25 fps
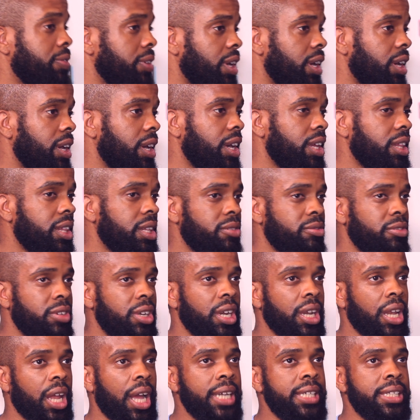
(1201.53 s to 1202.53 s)
yeah, and the
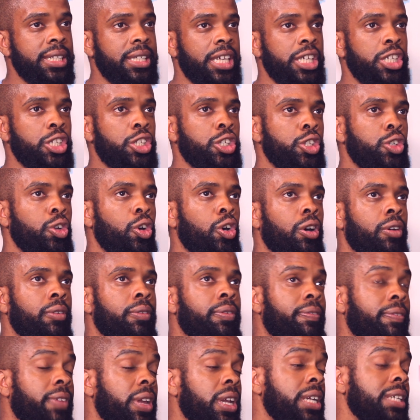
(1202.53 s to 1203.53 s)
realization of
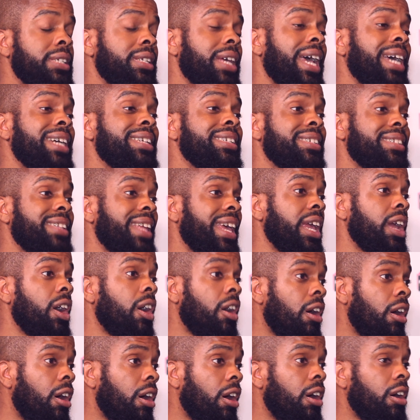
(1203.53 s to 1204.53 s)
things as they
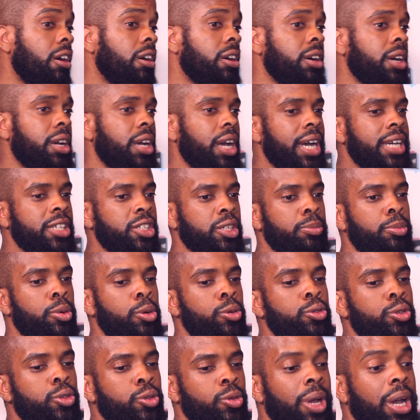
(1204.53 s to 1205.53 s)
are, as
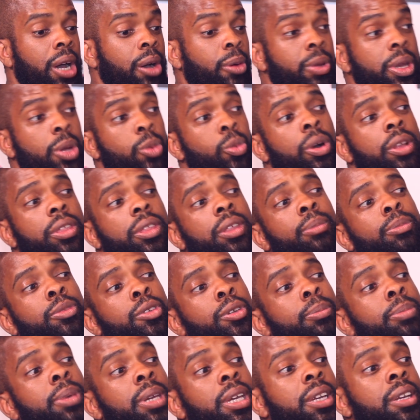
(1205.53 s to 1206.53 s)
opposed to how we want them
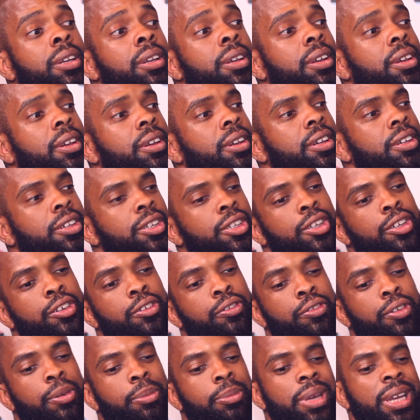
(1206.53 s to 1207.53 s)
to be.
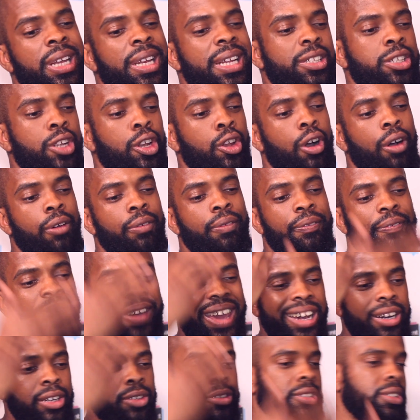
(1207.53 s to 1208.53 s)
For me, there's a lot of
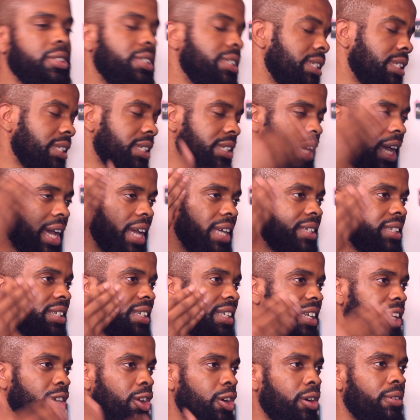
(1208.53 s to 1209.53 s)
veils in
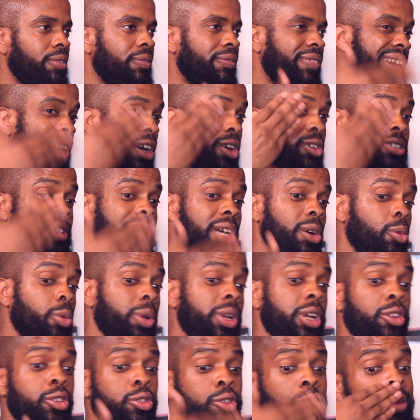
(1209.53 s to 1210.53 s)
society, a lot of veils that
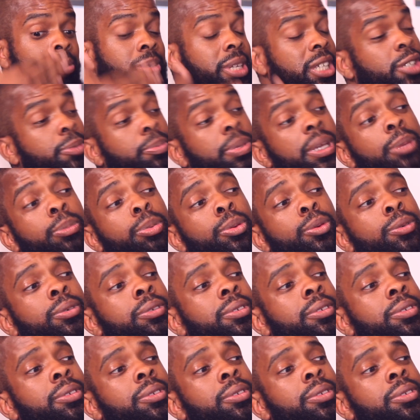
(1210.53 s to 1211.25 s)
we adopt as people,